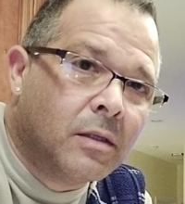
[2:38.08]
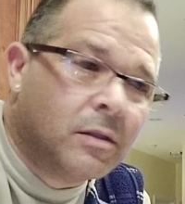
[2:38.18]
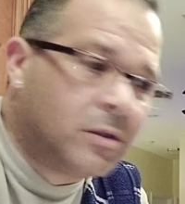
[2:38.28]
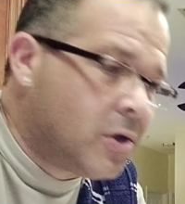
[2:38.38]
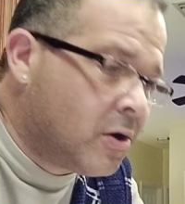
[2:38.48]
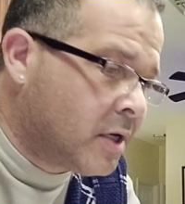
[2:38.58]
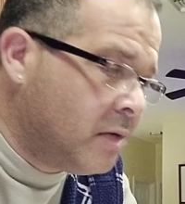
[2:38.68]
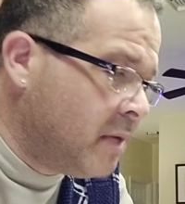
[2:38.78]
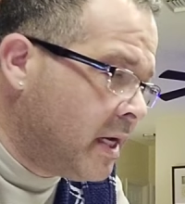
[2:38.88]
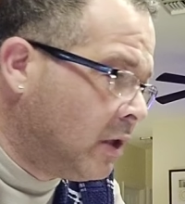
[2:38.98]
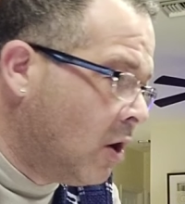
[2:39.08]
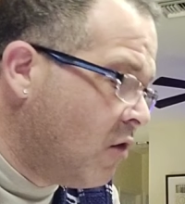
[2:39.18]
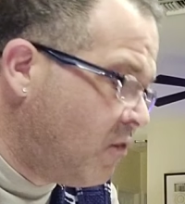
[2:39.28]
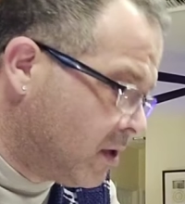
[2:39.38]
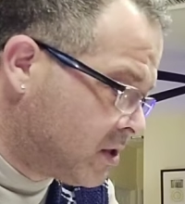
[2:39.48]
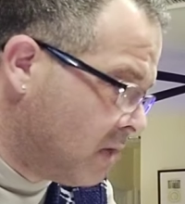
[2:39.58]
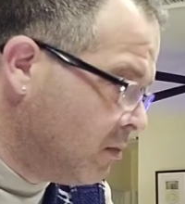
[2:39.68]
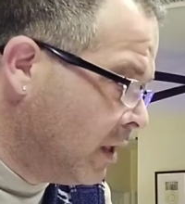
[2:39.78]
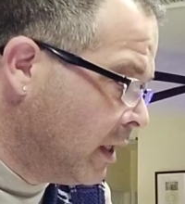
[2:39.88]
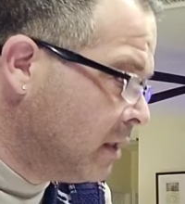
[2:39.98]
turkey meatloaf, which I'm
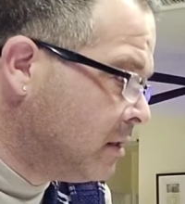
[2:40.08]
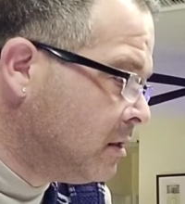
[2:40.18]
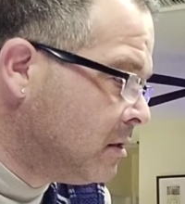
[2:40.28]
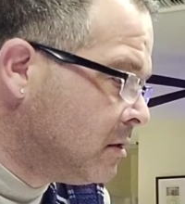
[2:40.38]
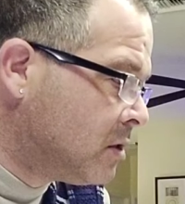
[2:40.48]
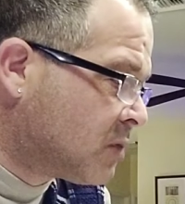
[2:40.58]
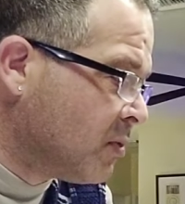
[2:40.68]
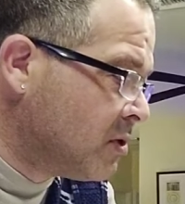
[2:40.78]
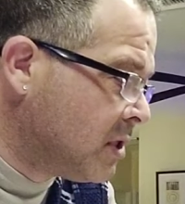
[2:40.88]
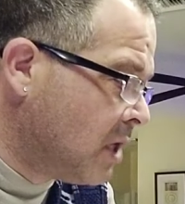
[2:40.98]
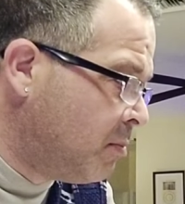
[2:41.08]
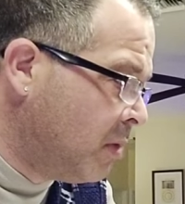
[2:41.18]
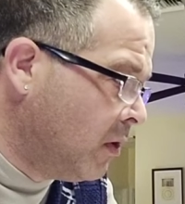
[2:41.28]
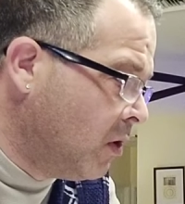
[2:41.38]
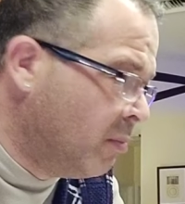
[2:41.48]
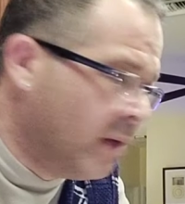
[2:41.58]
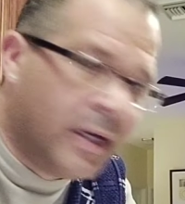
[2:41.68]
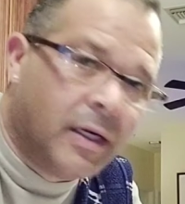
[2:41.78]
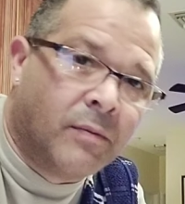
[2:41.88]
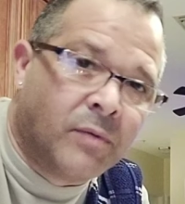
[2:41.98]
going to spruce it up a little
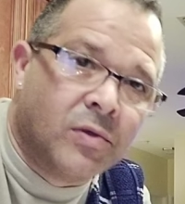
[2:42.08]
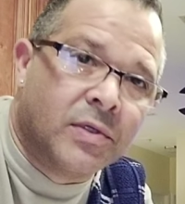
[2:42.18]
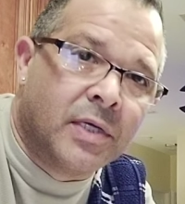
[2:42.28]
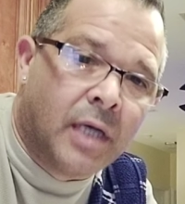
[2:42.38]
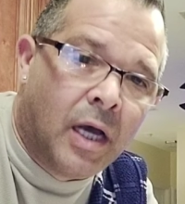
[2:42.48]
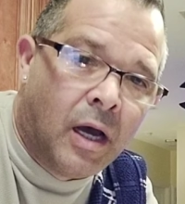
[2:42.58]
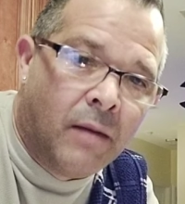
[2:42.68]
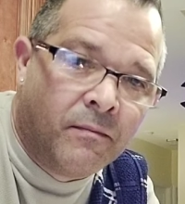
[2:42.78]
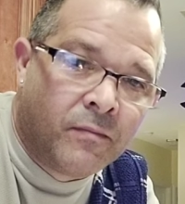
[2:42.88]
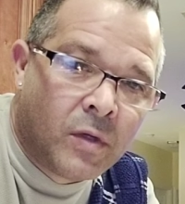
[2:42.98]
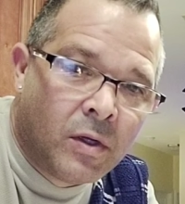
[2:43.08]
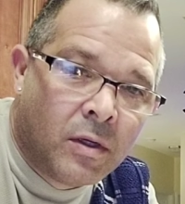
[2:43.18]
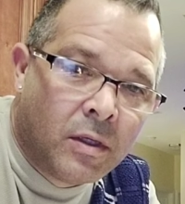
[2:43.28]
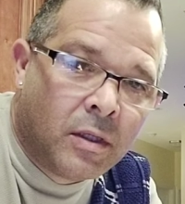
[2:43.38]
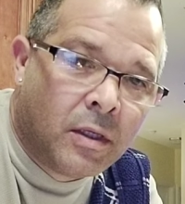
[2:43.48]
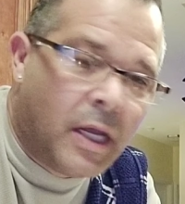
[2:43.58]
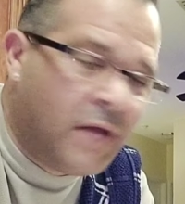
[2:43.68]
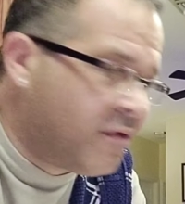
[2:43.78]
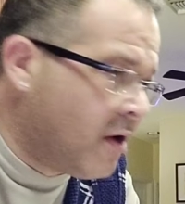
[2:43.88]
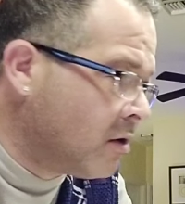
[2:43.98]
bit, and I'm using, hey
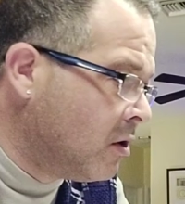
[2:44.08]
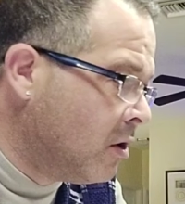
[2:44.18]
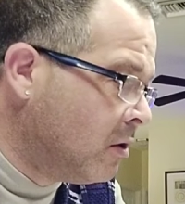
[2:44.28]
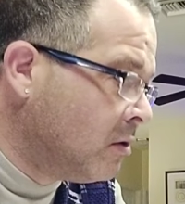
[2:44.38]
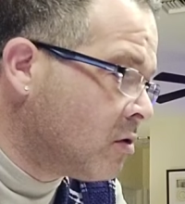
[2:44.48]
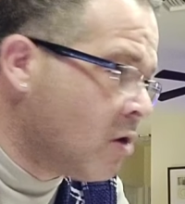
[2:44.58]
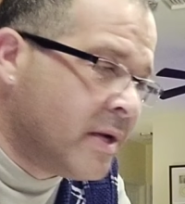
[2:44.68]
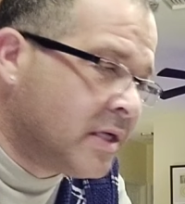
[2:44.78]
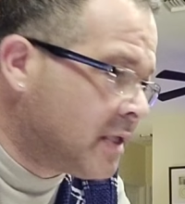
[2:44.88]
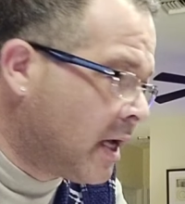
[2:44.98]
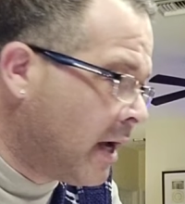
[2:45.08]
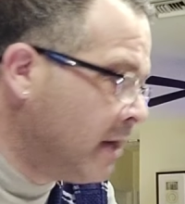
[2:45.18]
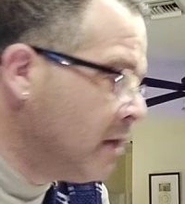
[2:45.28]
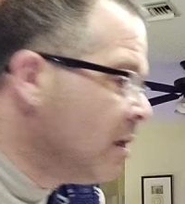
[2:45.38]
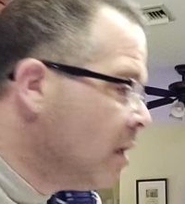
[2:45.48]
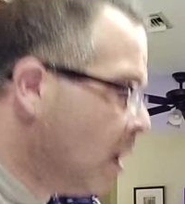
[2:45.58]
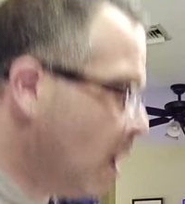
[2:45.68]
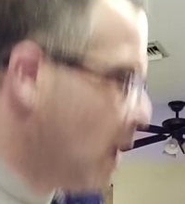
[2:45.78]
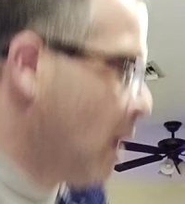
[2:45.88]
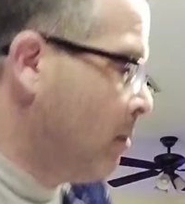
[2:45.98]
Franco, come stai?
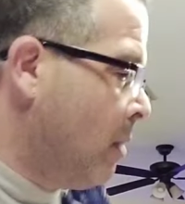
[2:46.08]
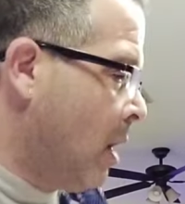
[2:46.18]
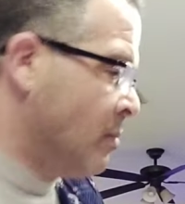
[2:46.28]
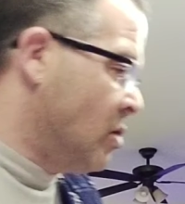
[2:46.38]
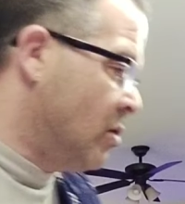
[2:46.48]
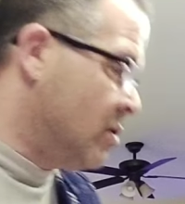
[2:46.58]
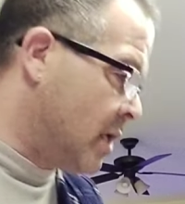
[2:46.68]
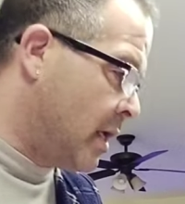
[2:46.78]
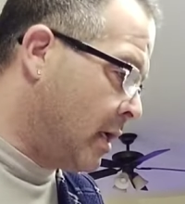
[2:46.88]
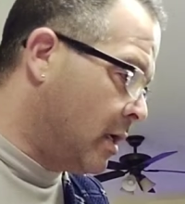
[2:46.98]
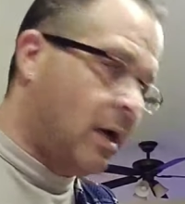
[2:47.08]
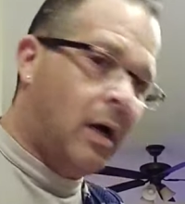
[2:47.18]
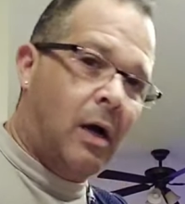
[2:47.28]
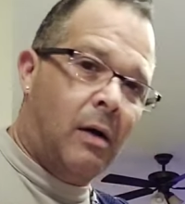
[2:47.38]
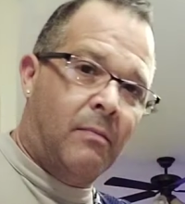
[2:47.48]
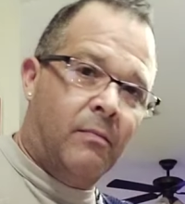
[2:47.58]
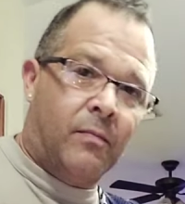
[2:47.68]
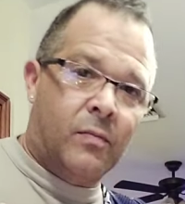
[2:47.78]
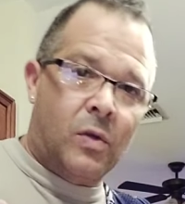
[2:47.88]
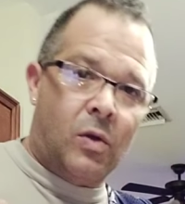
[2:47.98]
I'm using
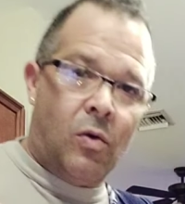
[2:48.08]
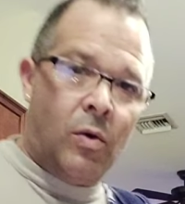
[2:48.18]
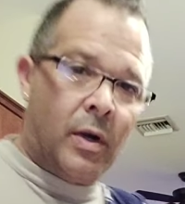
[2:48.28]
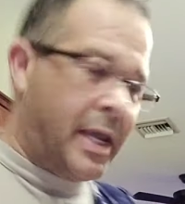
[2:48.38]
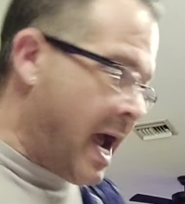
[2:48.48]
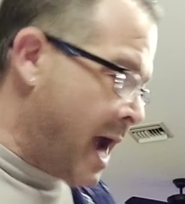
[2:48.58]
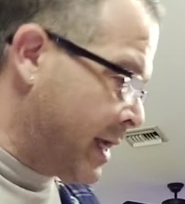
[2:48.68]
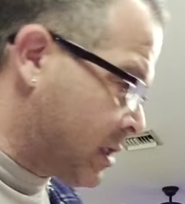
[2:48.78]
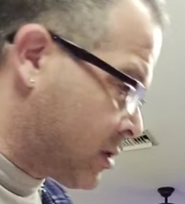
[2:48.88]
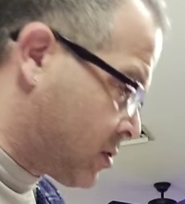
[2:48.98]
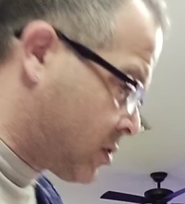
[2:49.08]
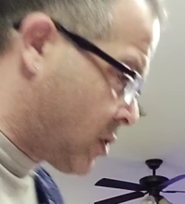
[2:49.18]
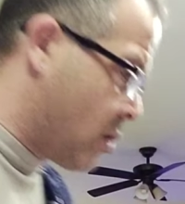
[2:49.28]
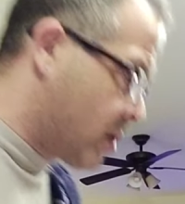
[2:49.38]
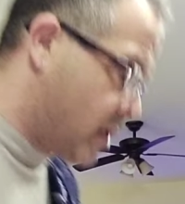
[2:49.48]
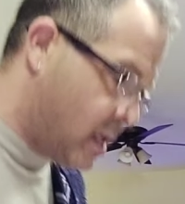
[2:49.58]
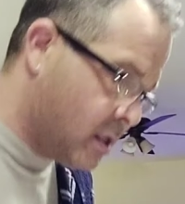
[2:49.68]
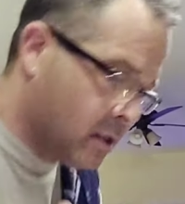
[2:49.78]
organic turkey